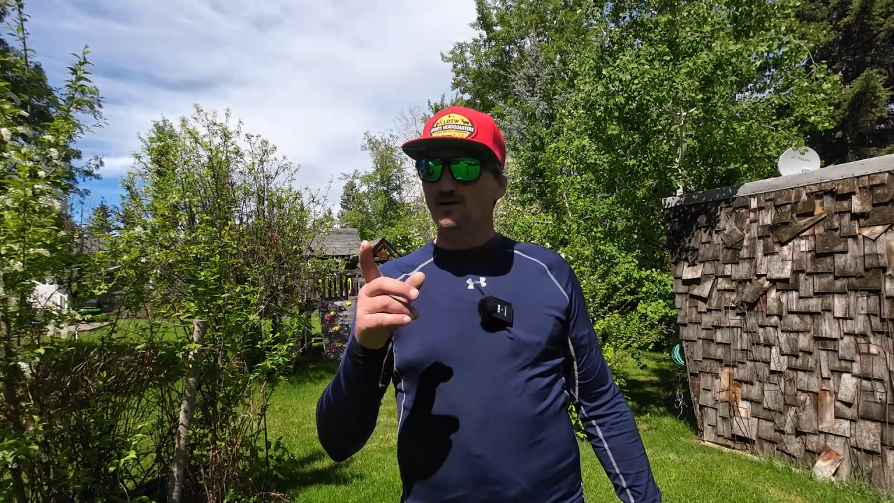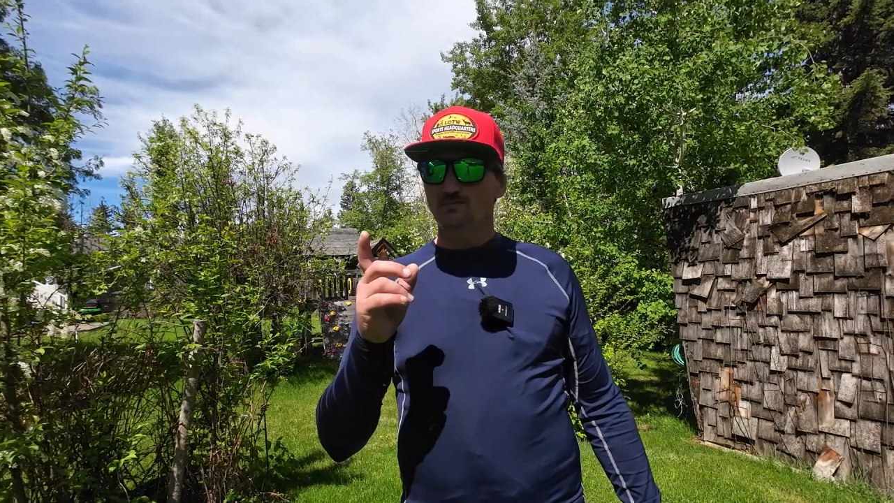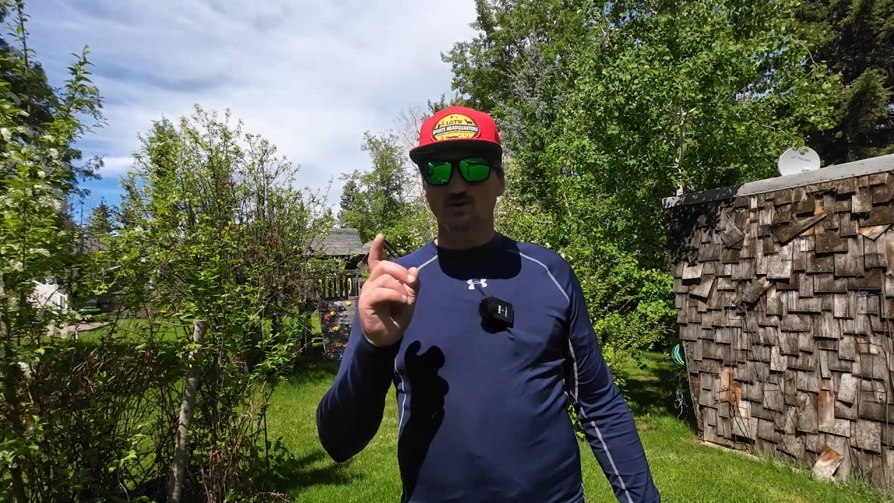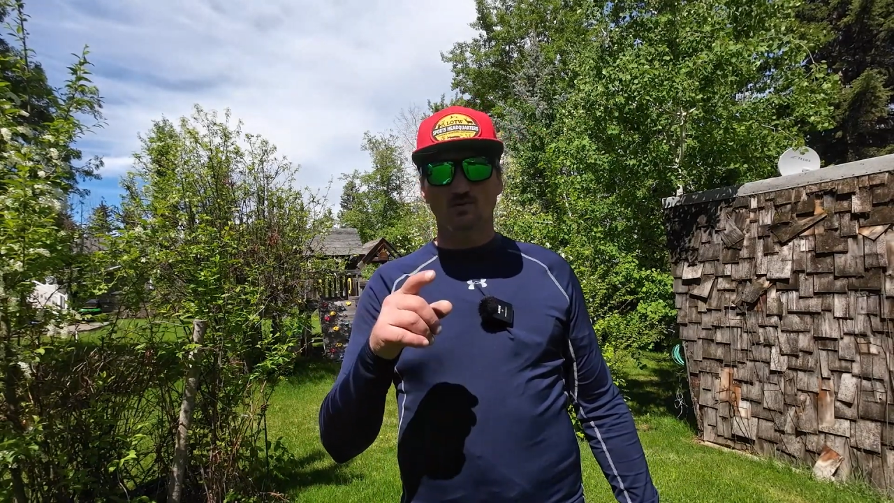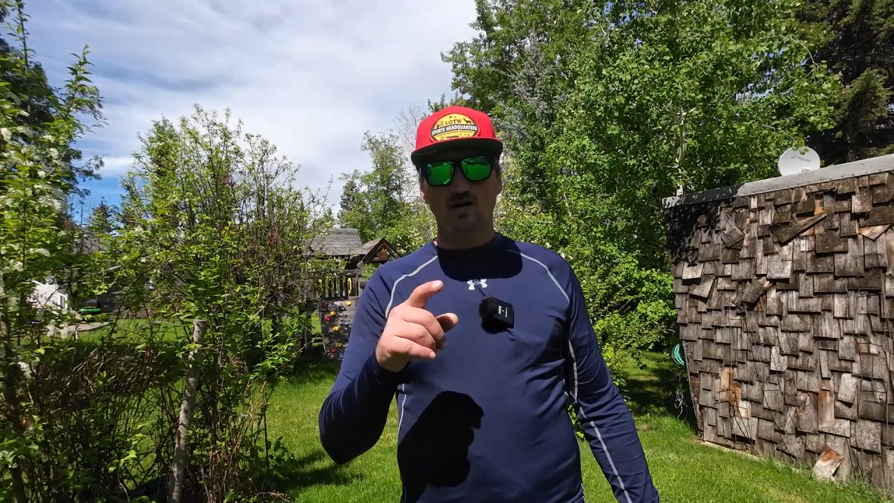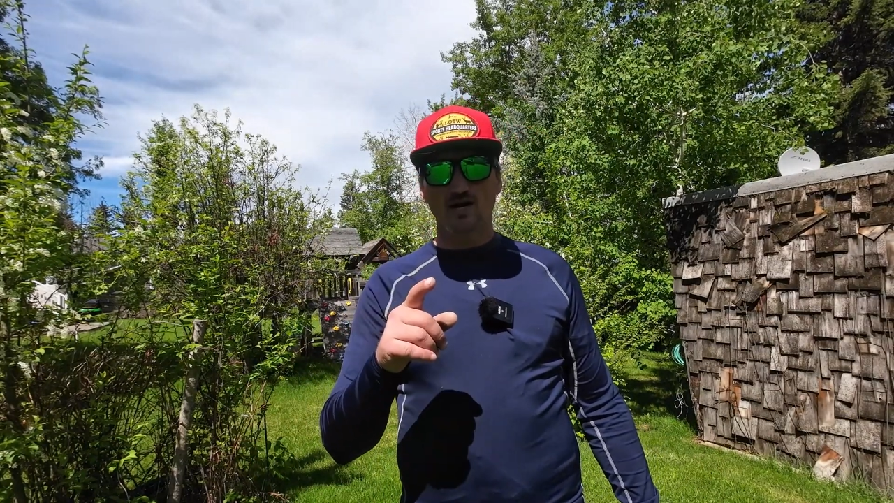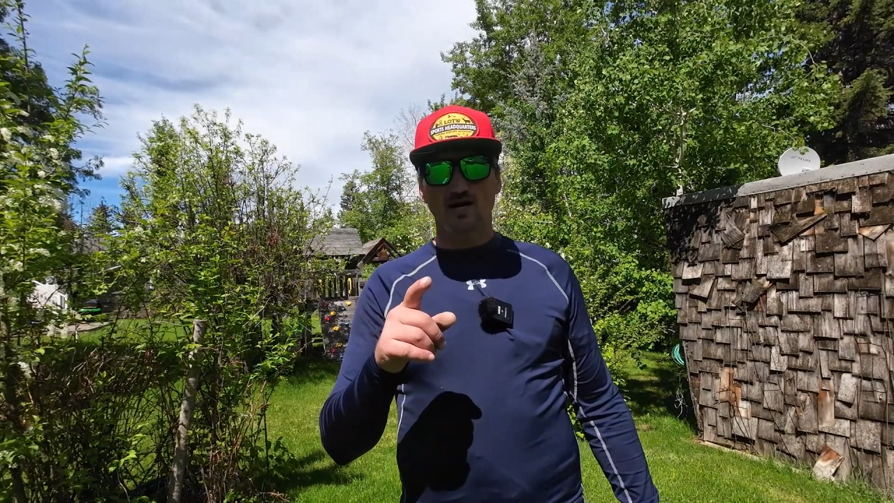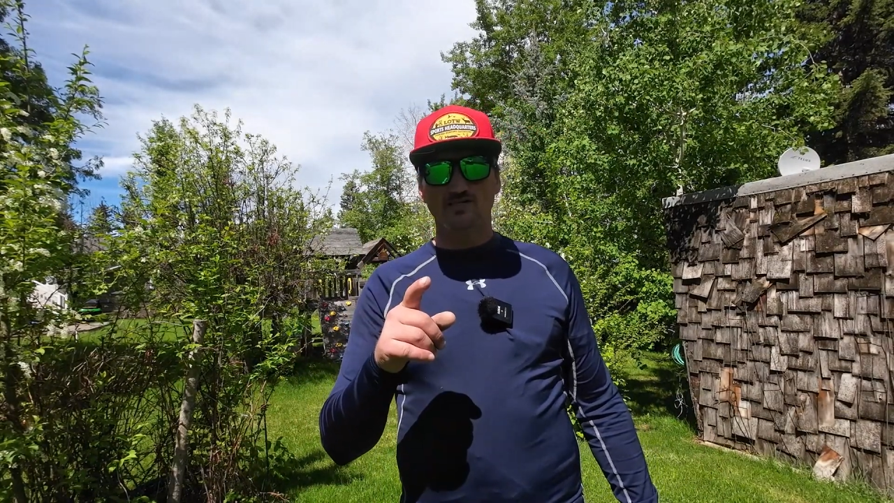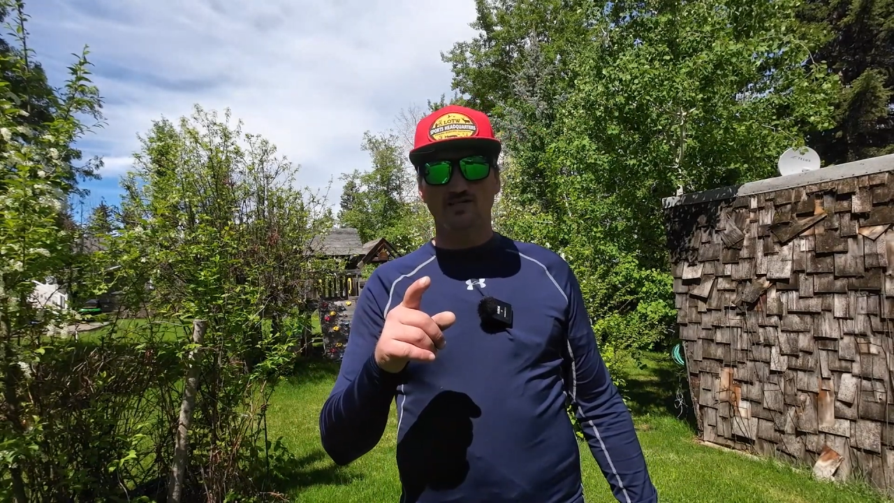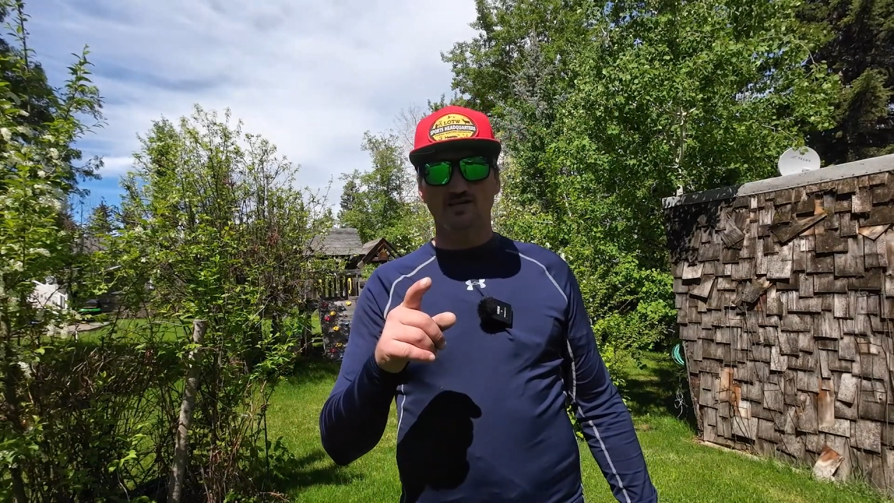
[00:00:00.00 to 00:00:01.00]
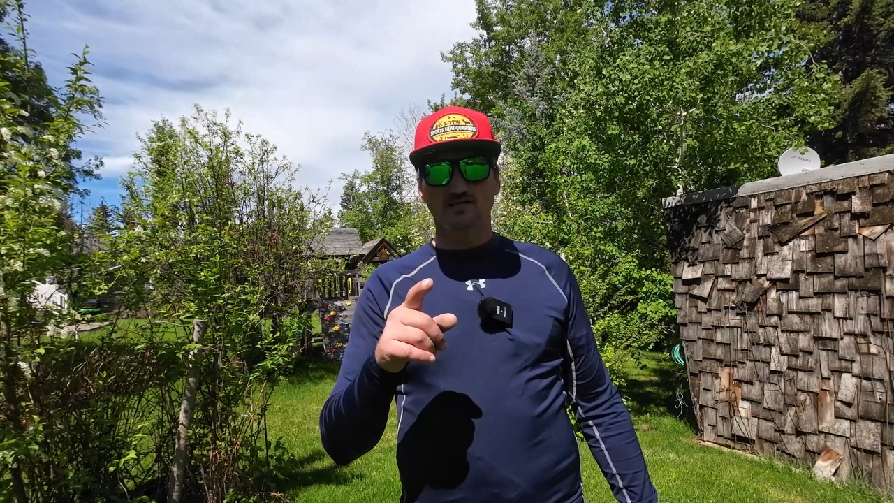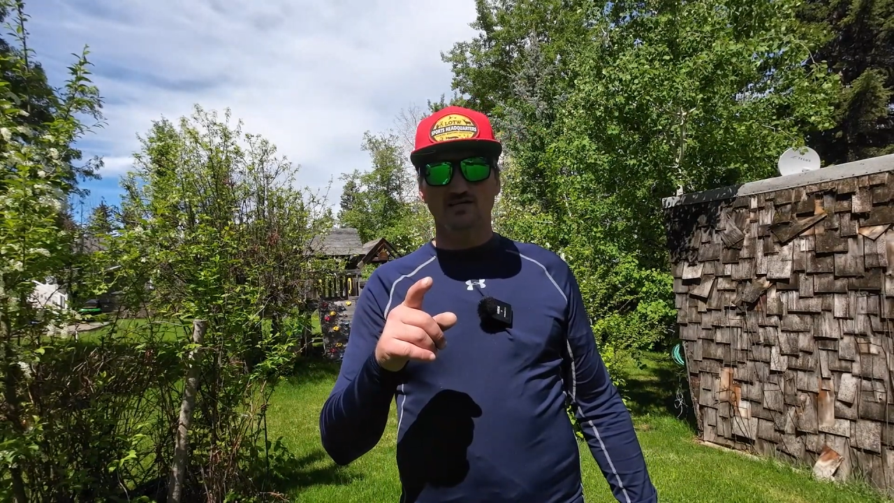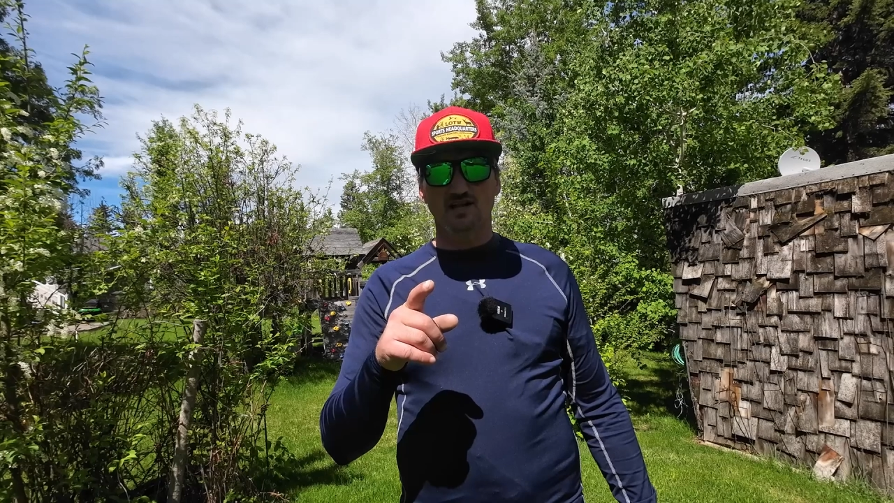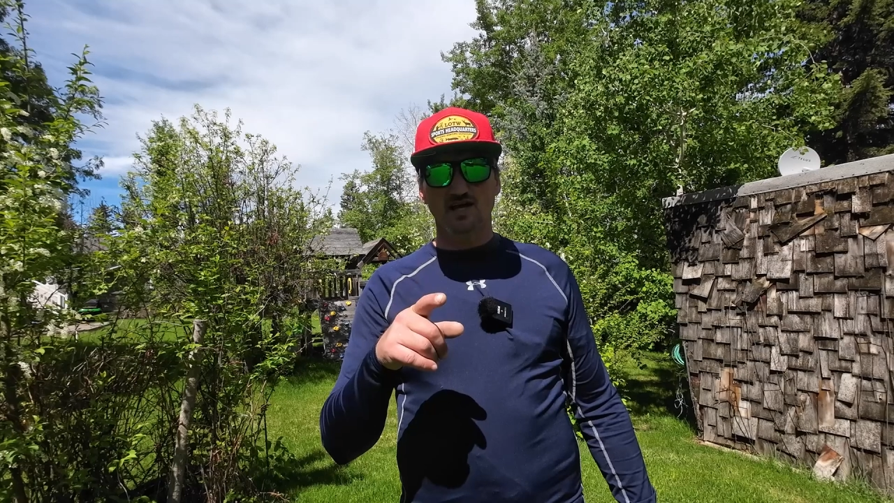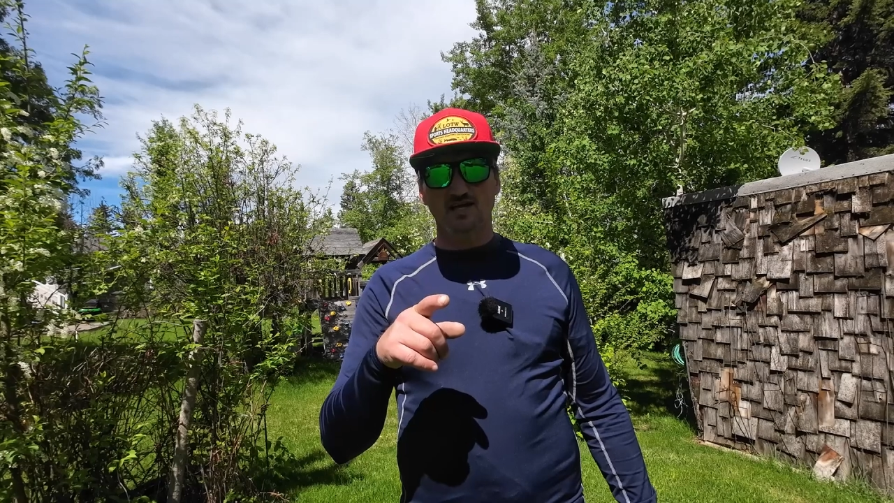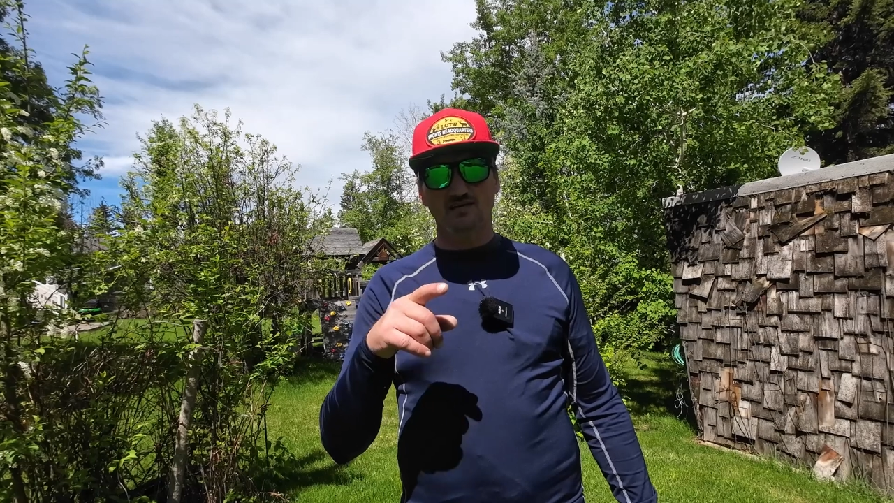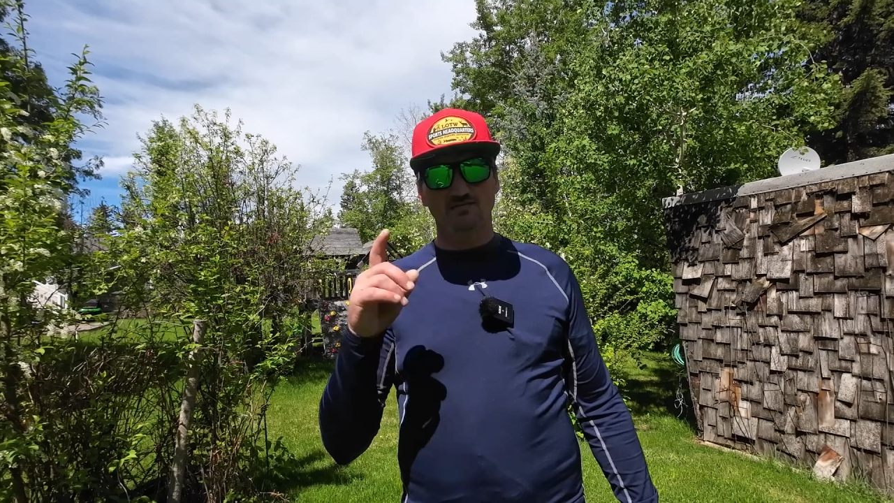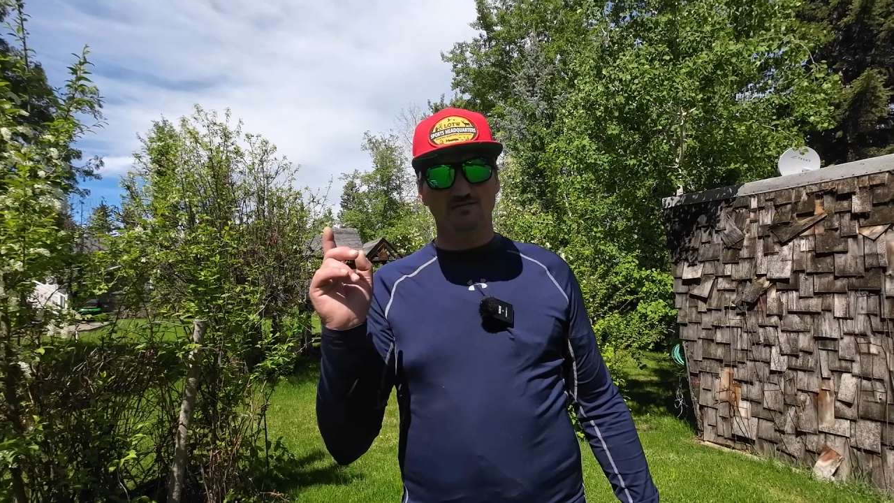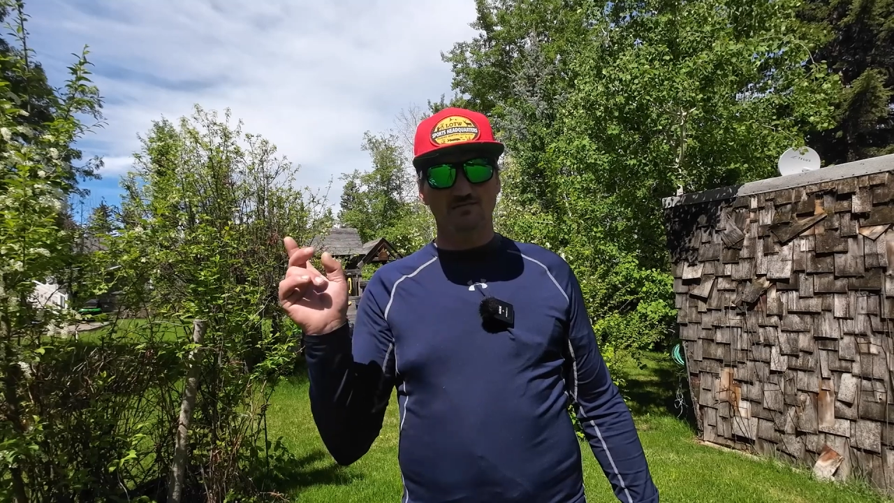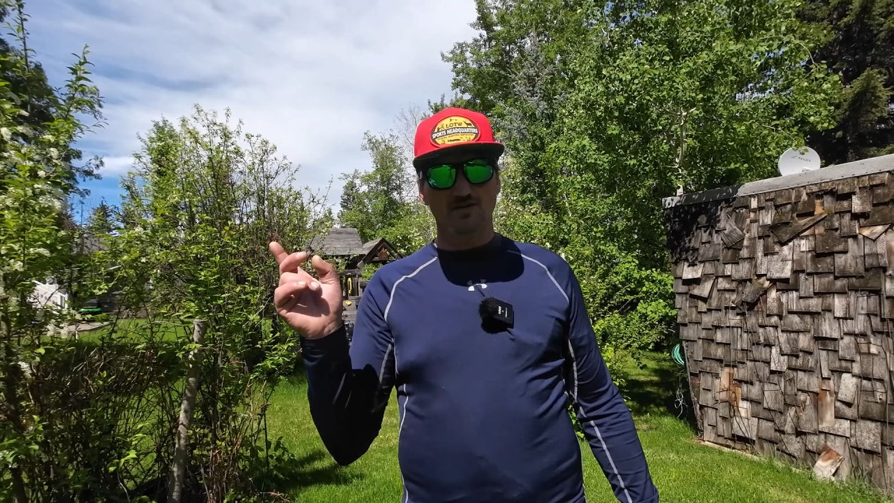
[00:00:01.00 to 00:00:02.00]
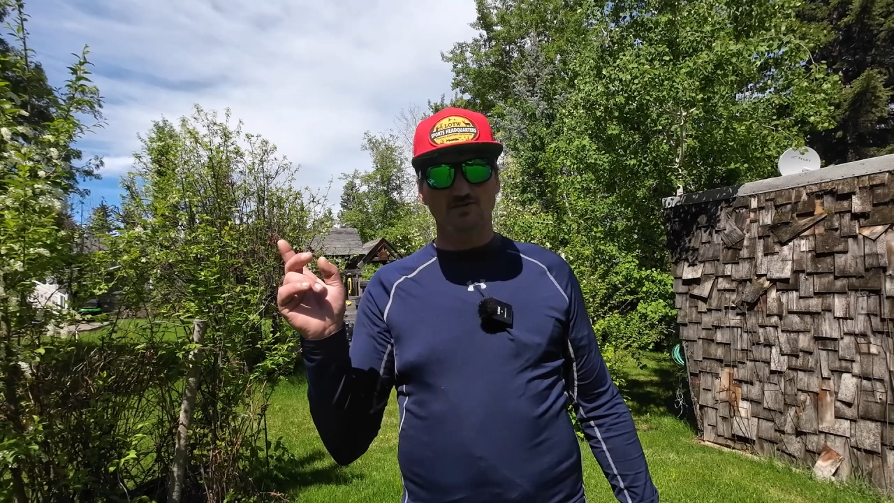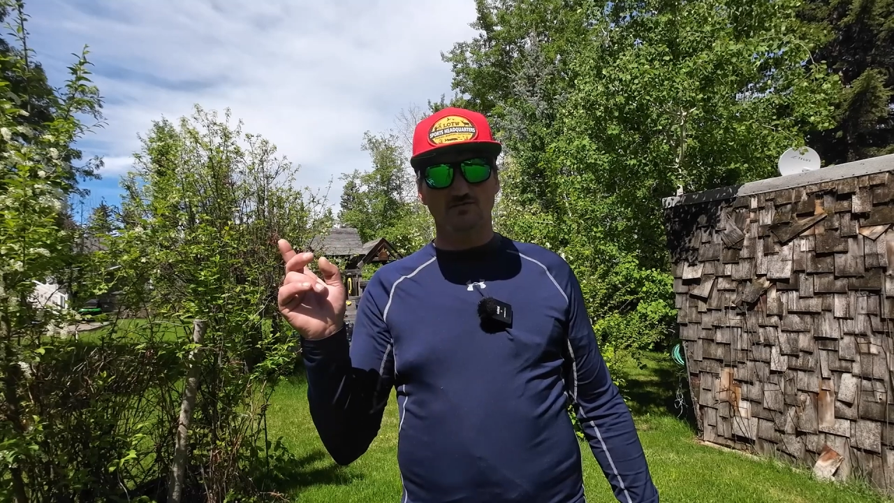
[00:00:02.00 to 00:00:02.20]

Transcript: going to wait actually until I get the picture